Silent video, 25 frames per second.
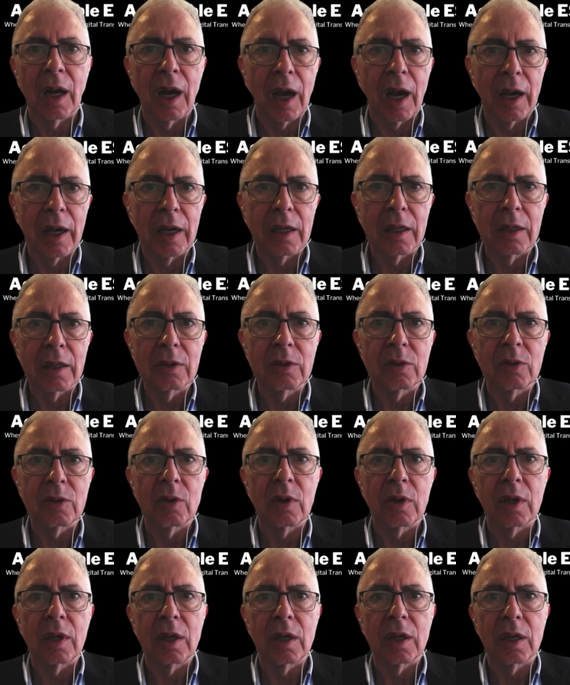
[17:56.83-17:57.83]
reliance,
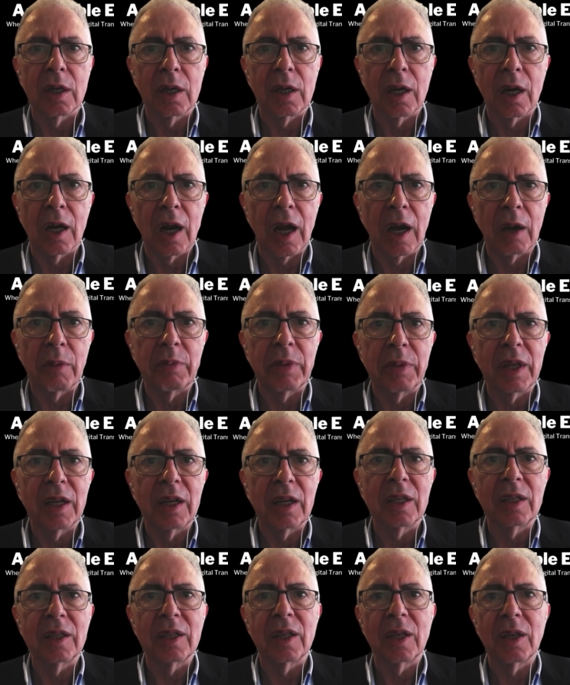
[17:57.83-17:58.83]
to
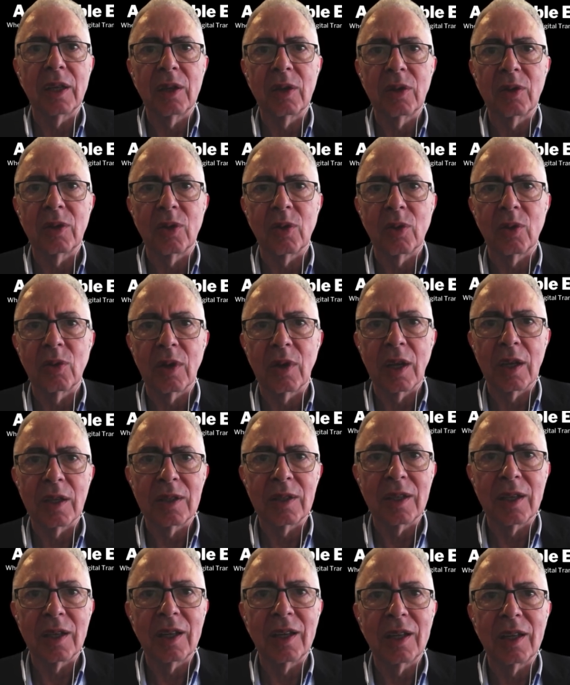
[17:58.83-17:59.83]
reliability, to
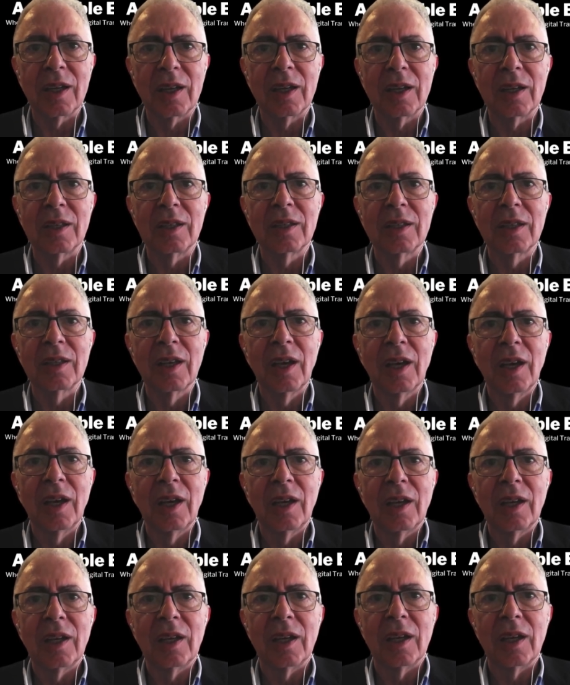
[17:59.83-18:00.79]
resilience.